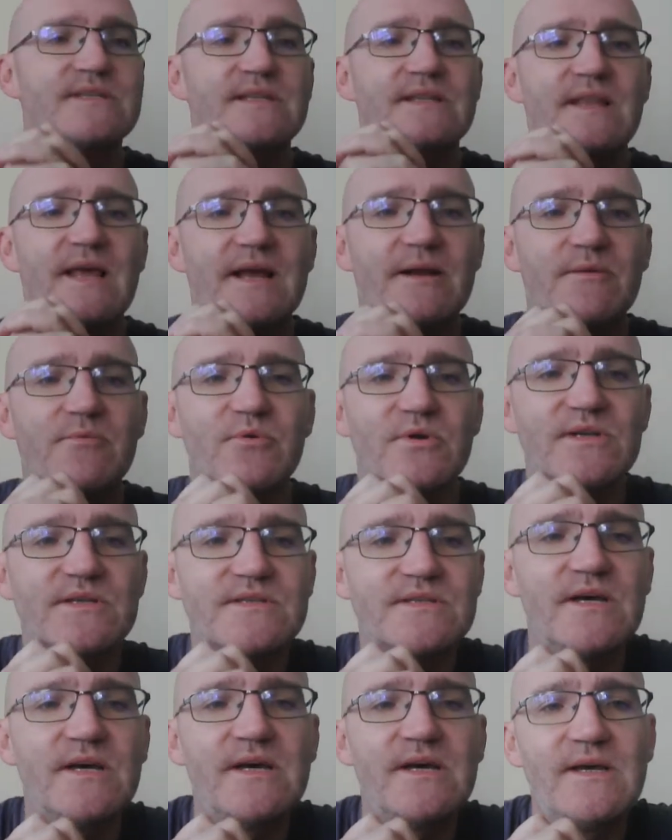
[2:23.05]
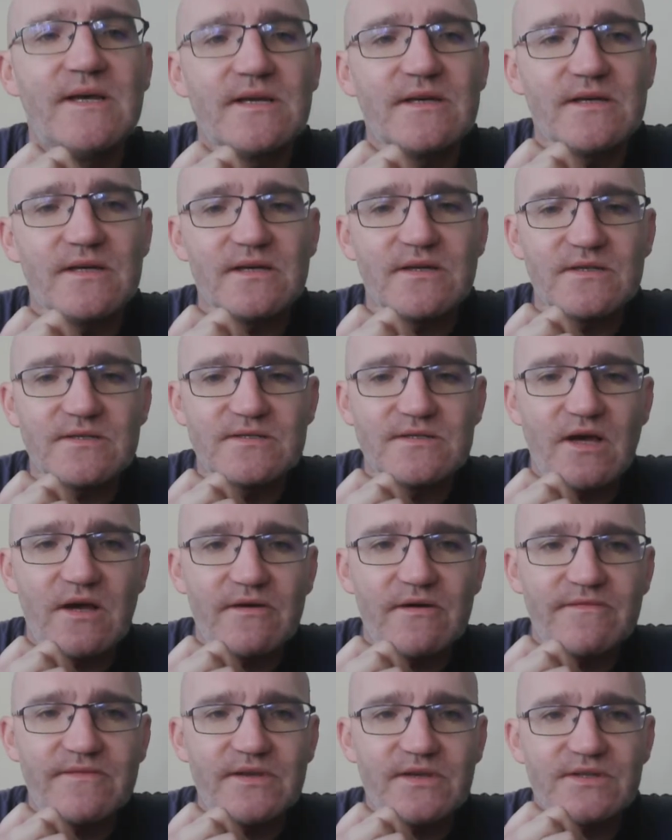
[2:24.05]
and that was
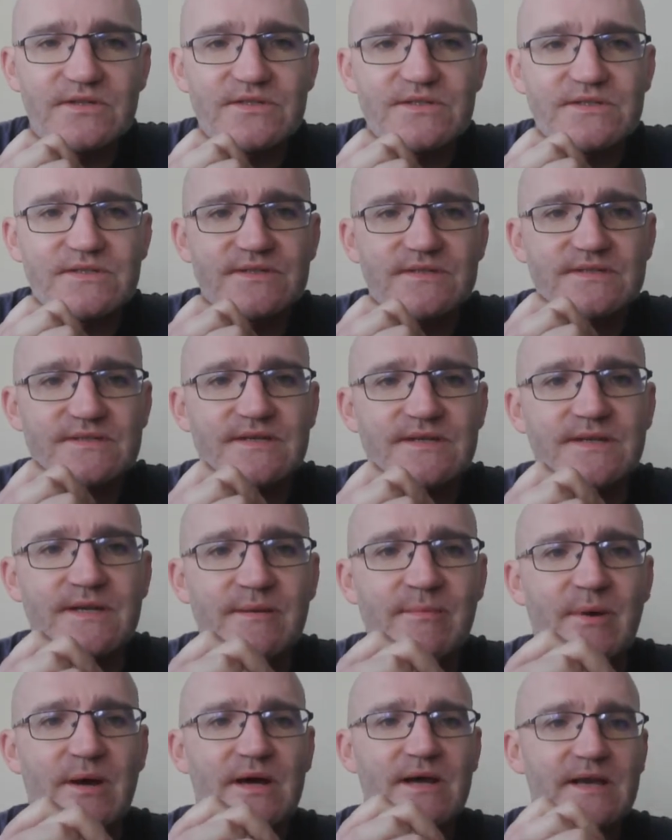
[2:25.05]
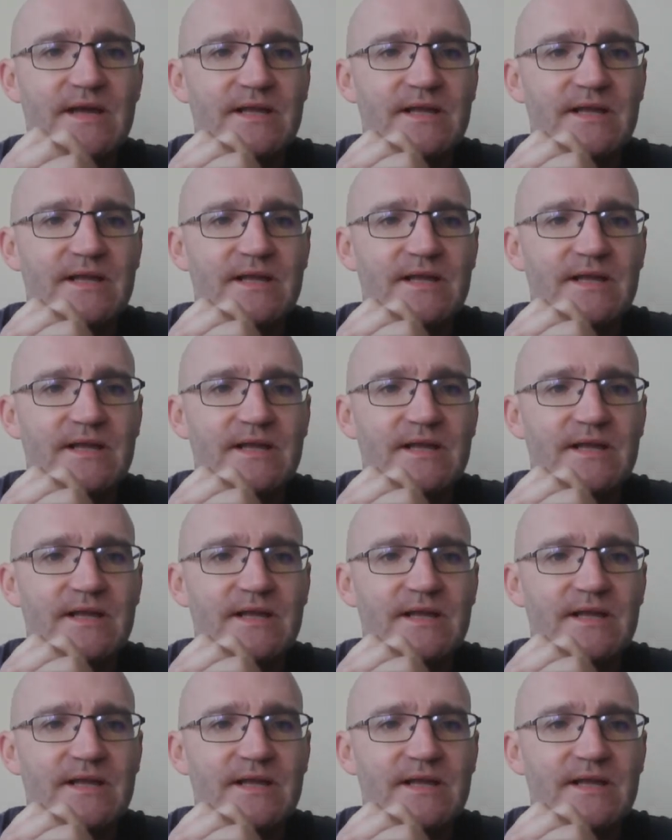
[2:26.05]
Soviet cinema.